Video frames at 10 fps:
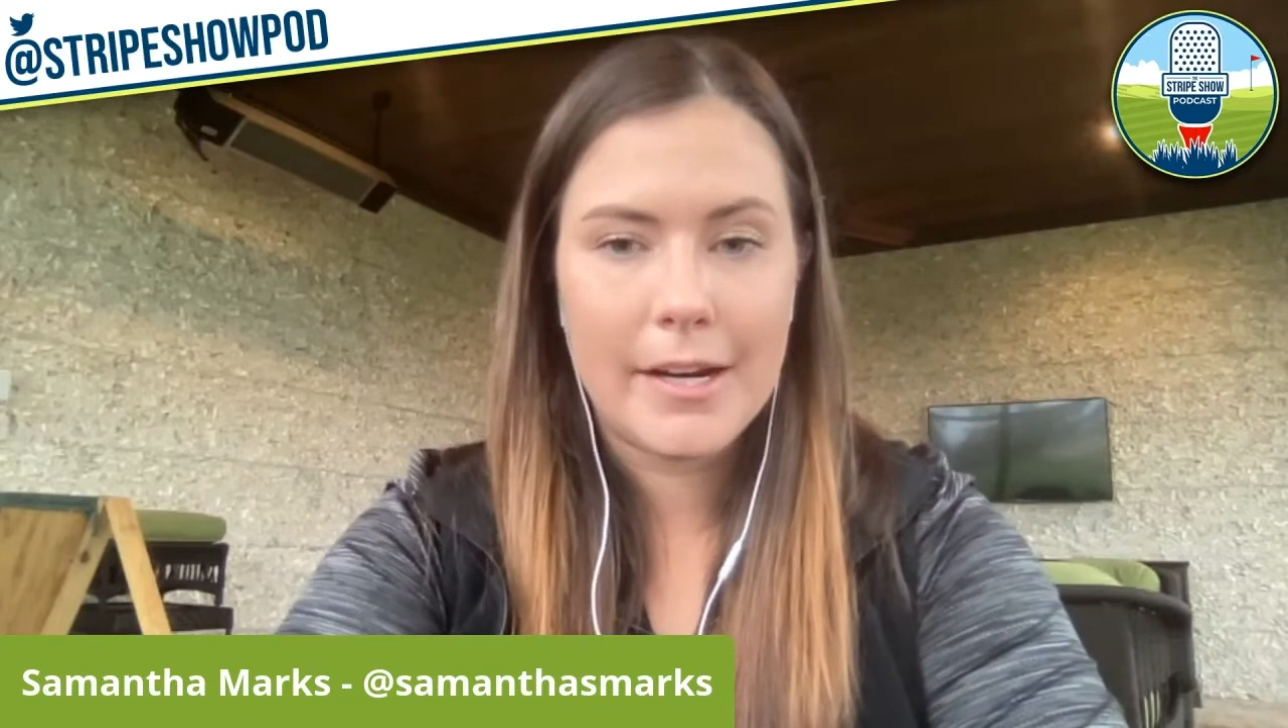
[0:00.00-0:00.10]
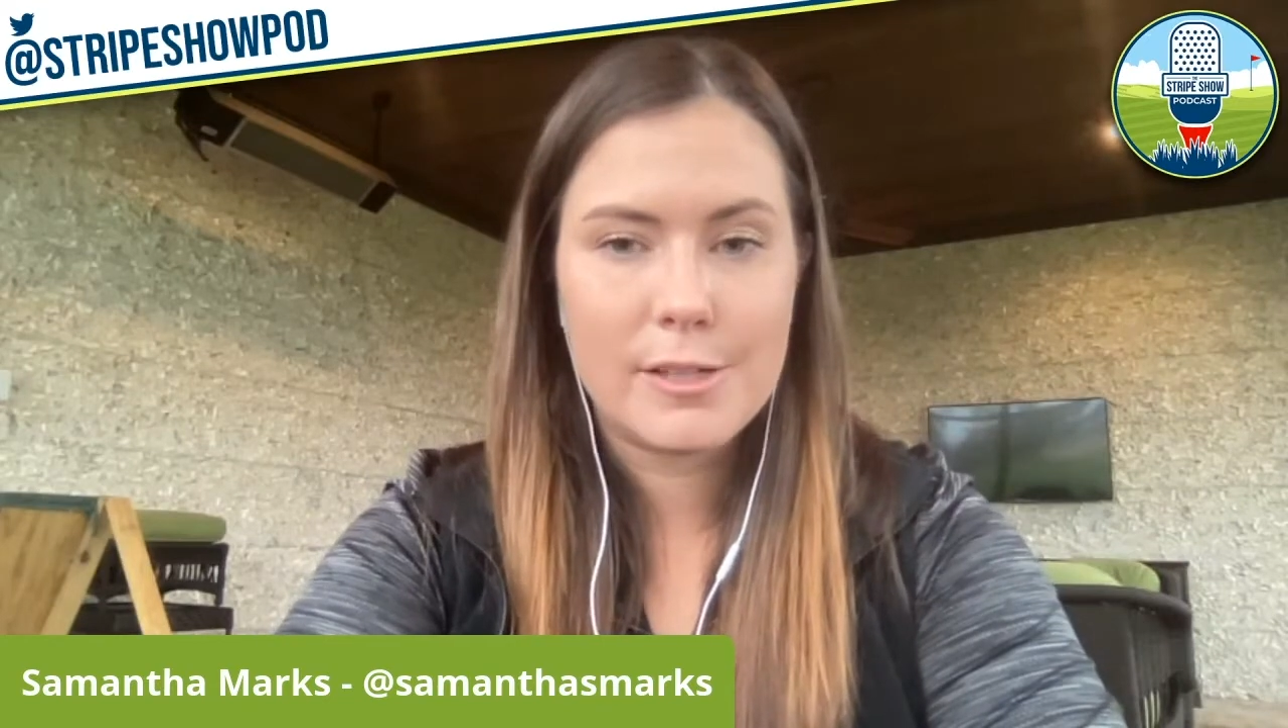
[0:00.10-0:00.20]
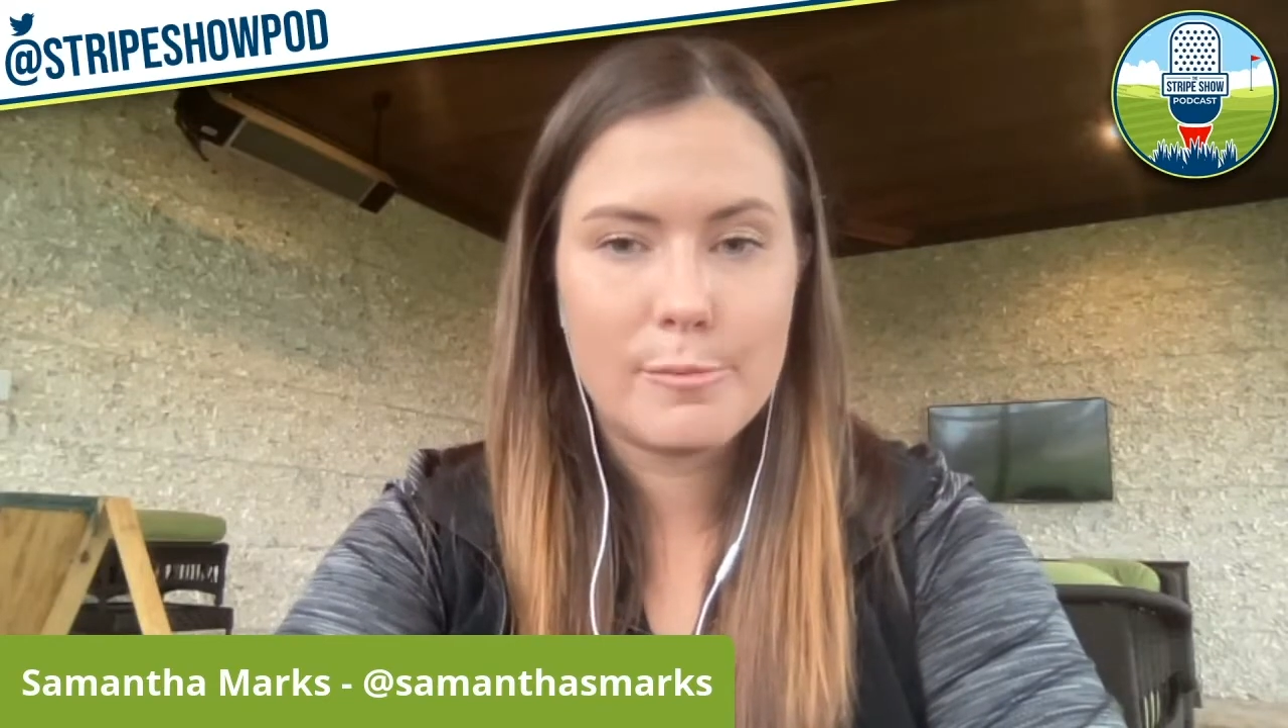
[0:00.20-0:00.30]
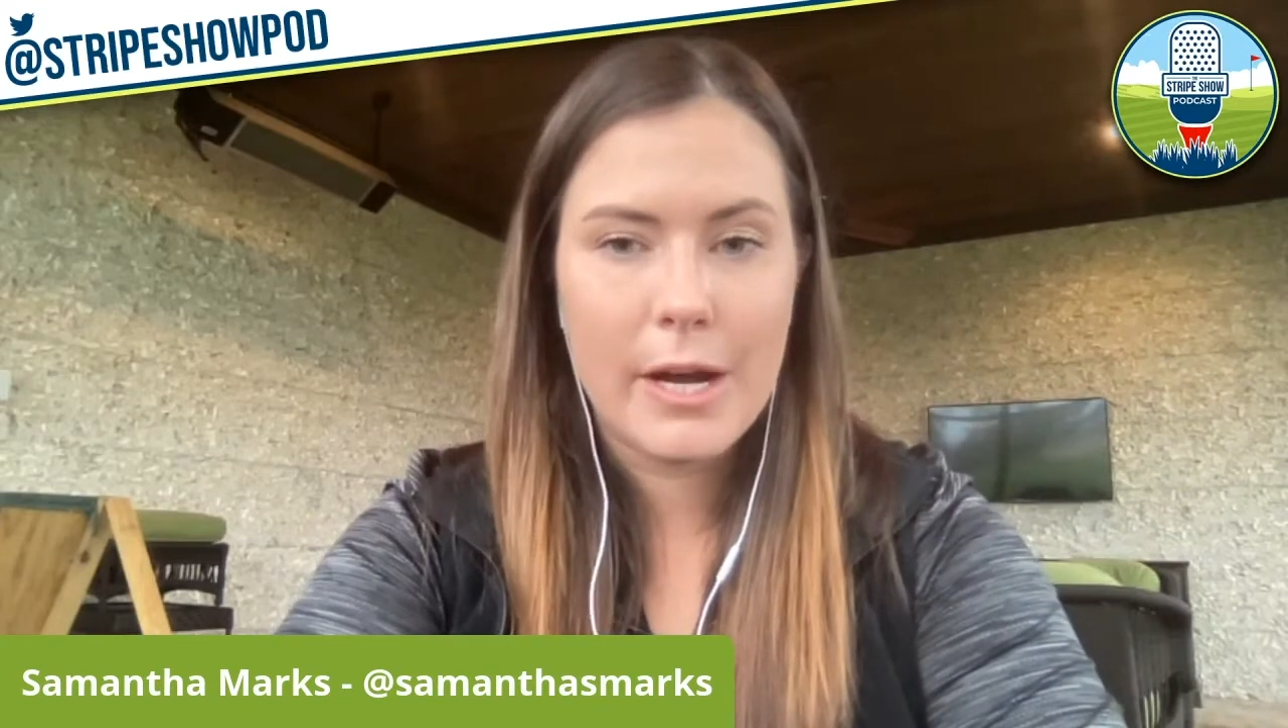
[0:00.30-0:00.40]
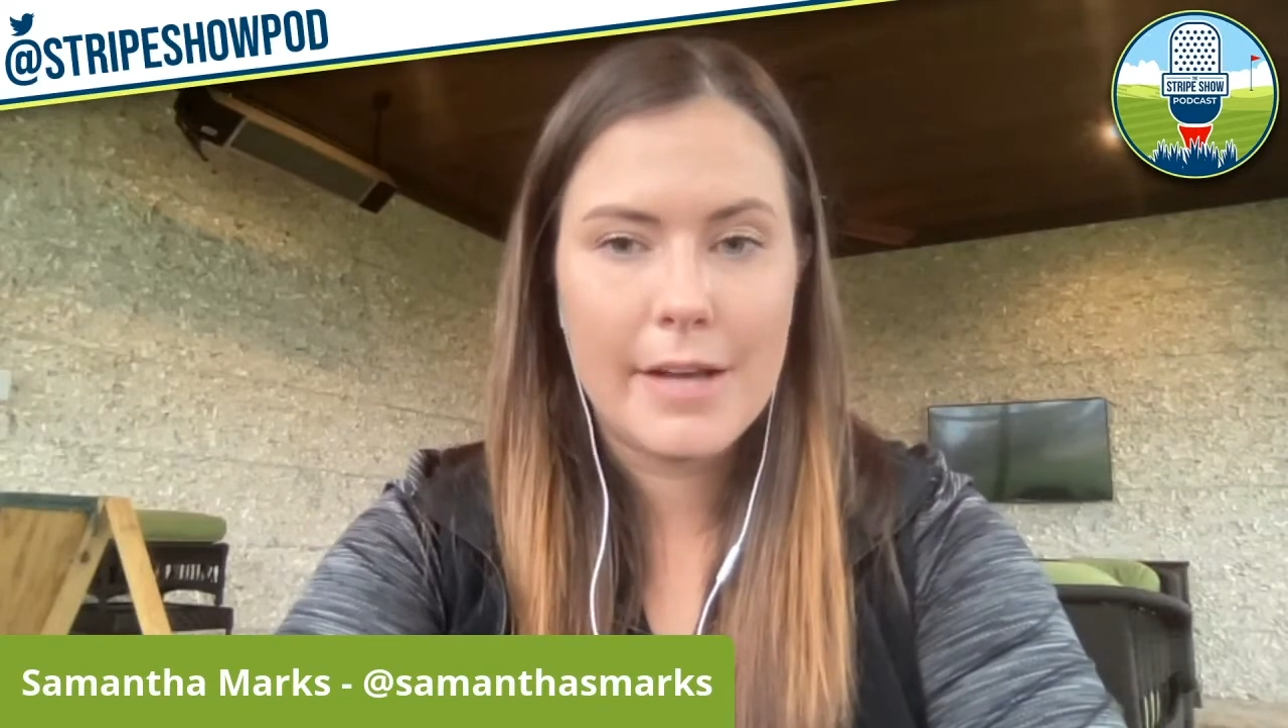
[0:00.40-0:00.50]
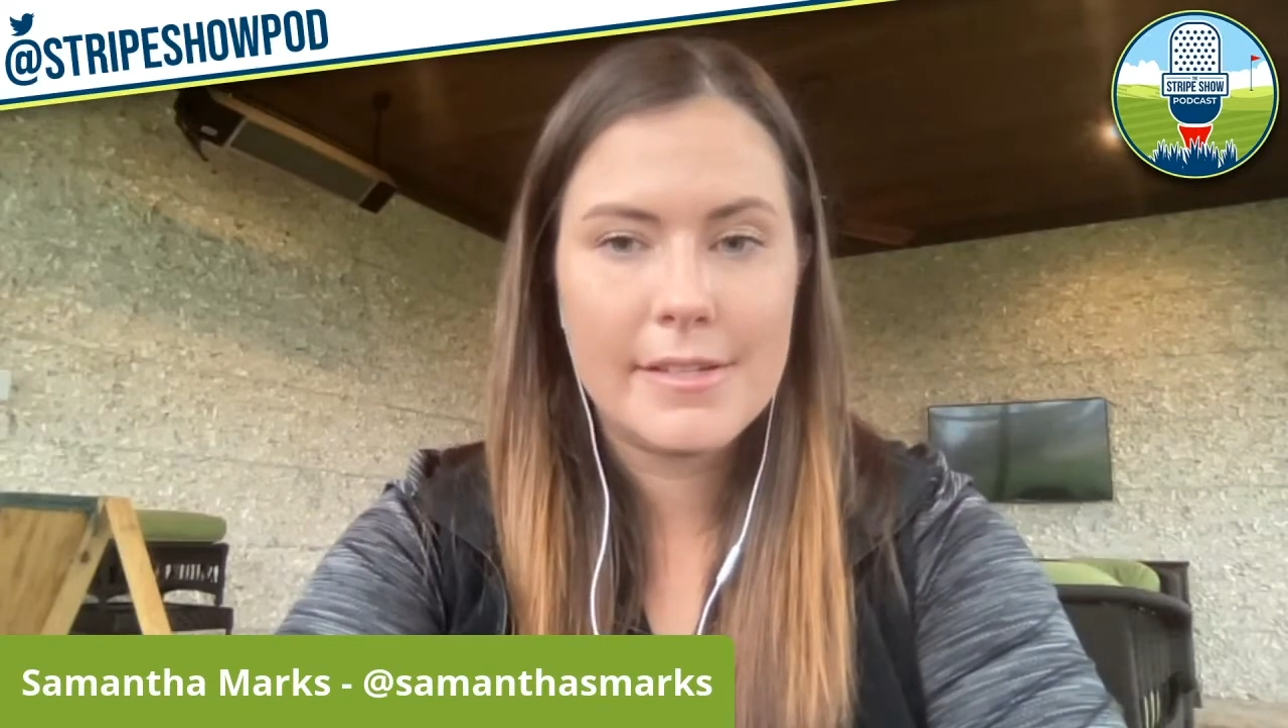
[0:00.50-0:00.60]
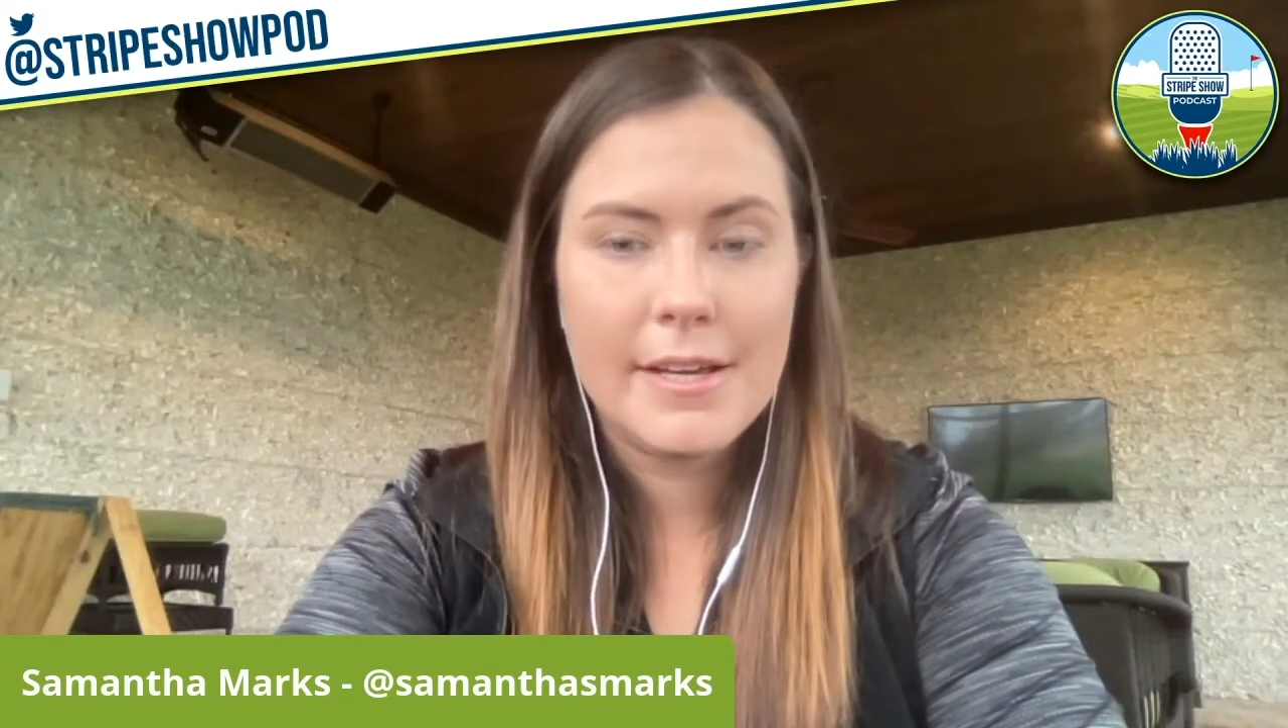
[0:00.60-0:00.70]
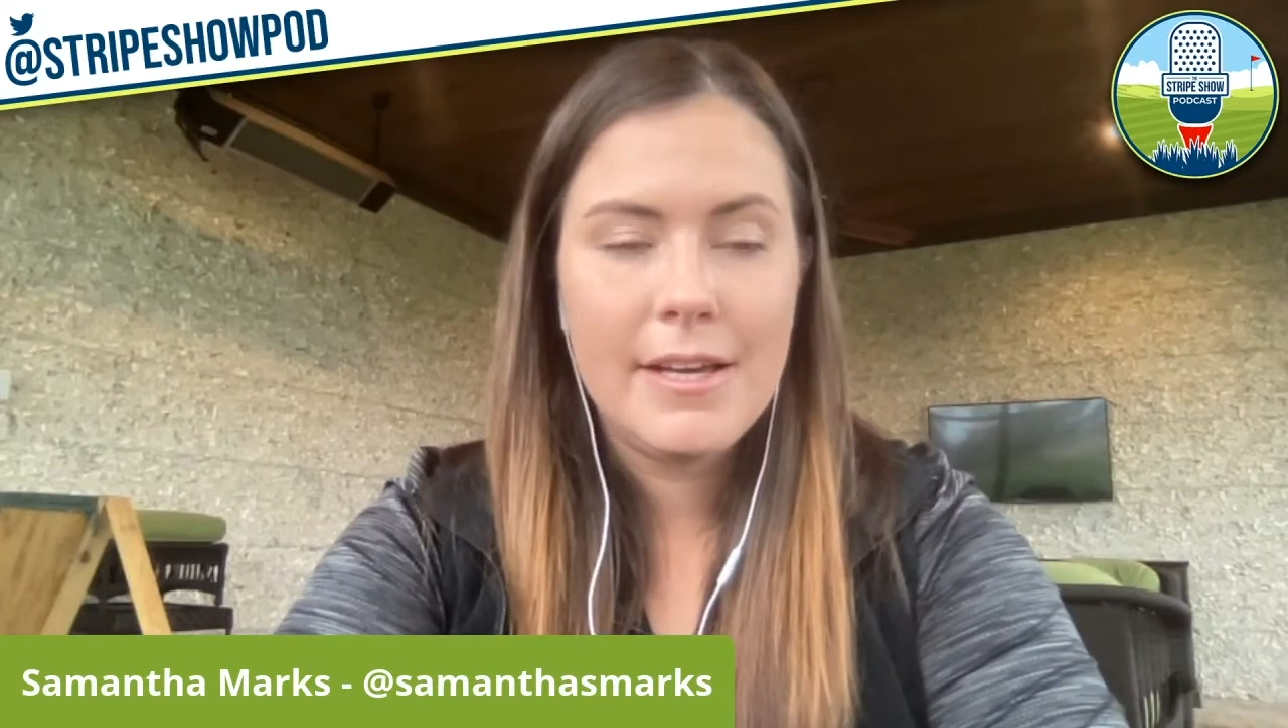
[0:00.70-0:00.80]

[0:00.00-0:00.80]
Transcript: Express.